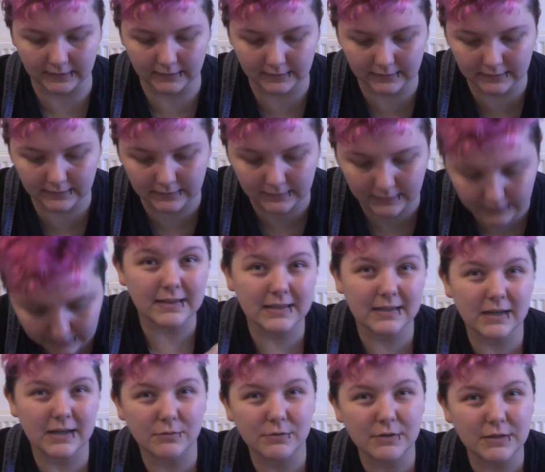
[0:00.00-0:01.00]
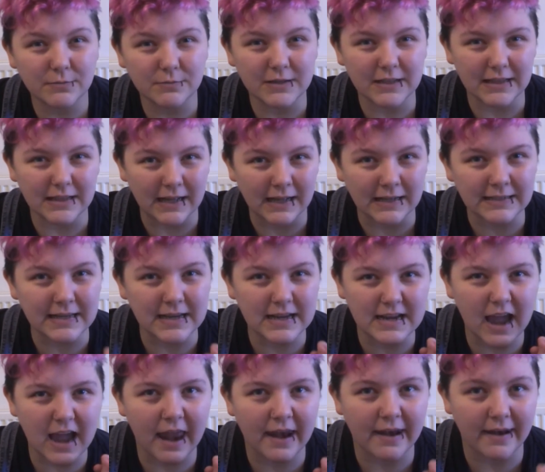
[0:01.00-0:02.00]
Let's start with some
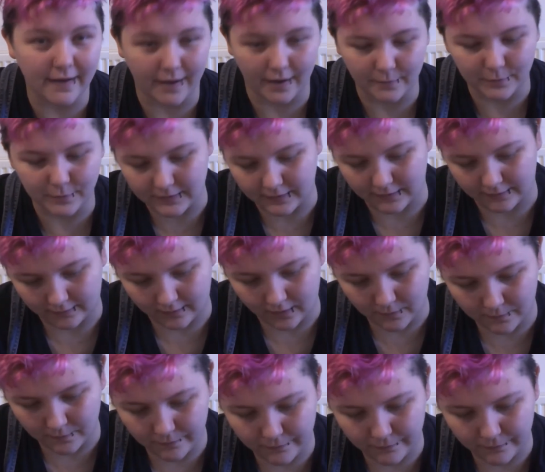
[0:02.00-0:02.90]
classic nepotism.